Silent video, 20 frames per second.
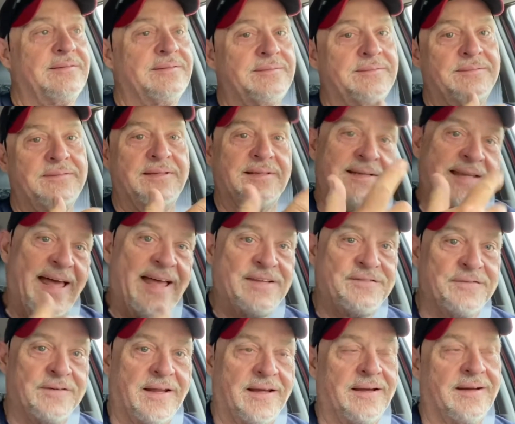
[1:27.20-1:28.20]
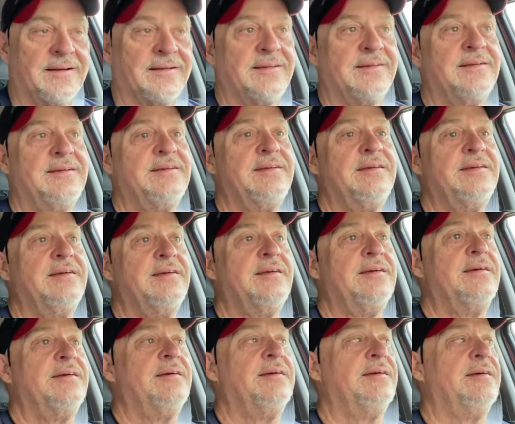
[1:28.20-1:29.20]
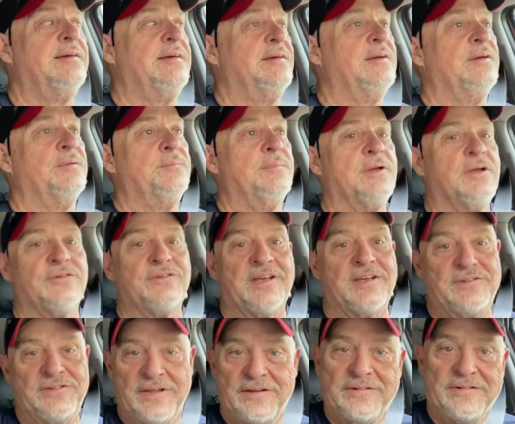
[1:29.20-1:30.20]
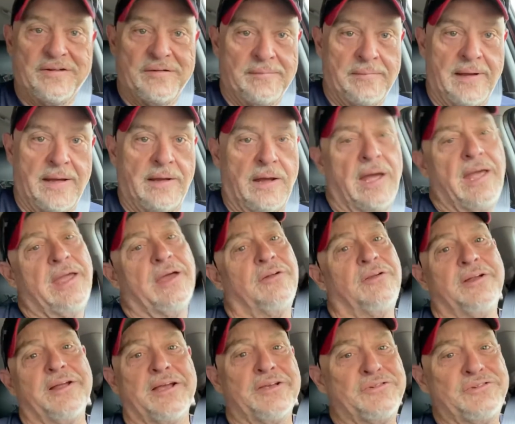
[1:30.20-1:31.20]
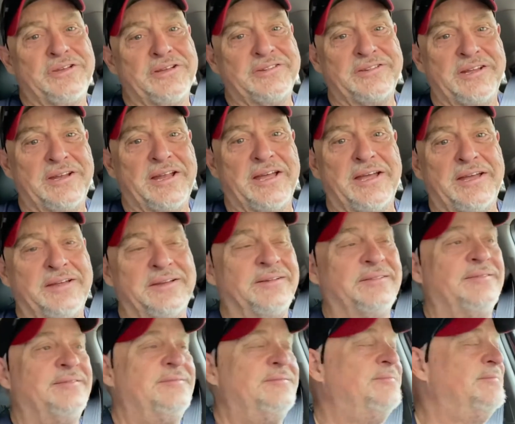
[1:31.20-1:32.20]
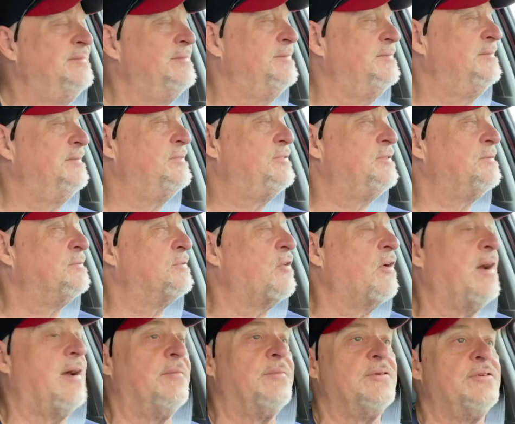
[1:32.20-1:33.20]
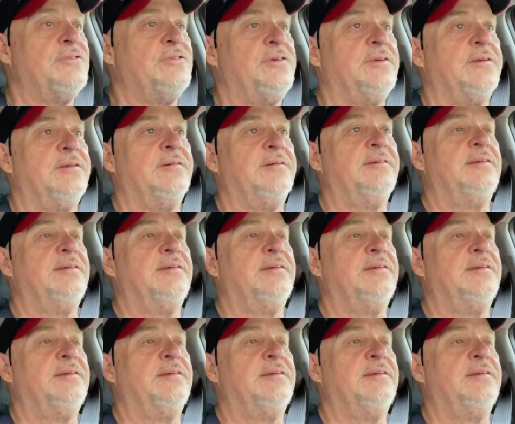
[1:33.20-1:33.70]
the last vlog because I said something about, hey, I only got 69 subscribers and